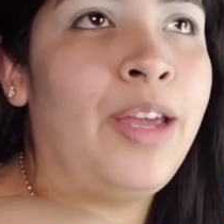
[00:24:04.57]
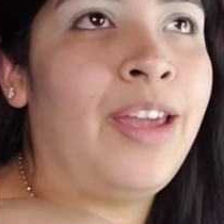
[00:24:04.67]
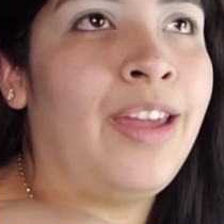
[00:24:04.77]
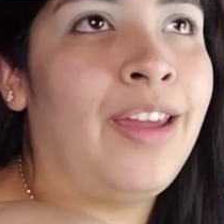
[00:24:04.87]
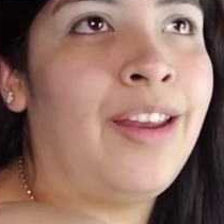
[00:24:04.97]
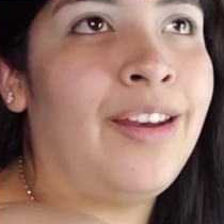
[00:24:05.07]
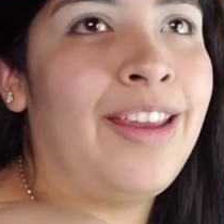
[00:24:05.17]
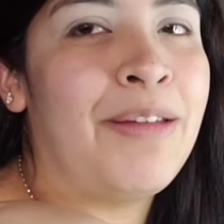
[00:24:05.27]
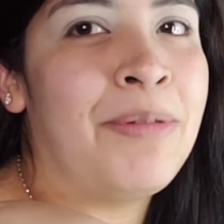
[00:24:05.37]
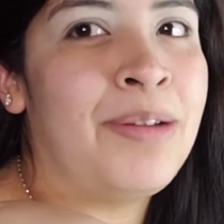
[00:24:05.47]
and
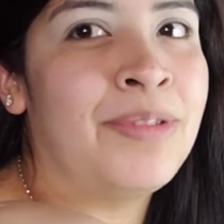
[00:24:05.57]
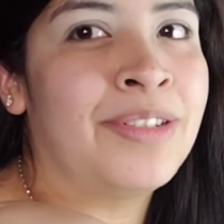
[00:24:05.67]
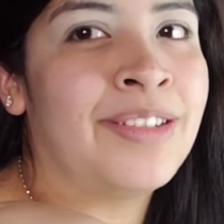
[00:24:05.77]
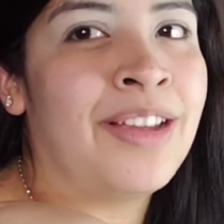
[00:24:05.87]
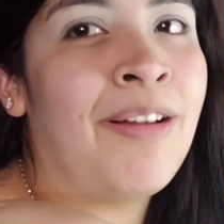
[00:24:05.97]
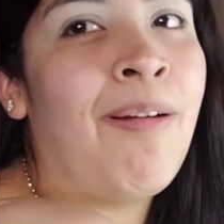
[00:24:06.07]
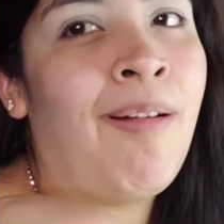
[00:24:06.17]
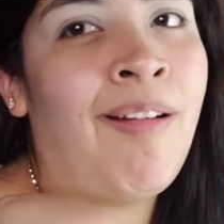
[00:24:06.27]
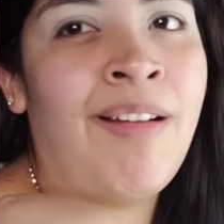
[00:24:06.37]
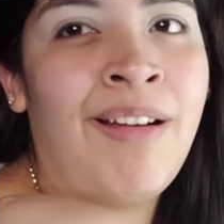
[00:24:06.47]
everybody was just like,
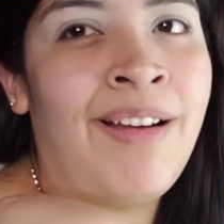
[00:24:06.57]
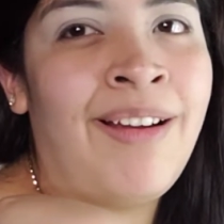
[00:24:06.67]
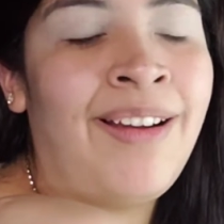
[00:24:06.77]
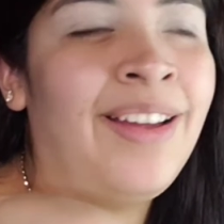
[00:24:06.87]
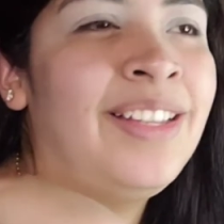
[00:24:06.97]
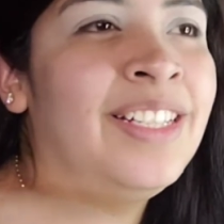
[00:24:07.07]
"Aww."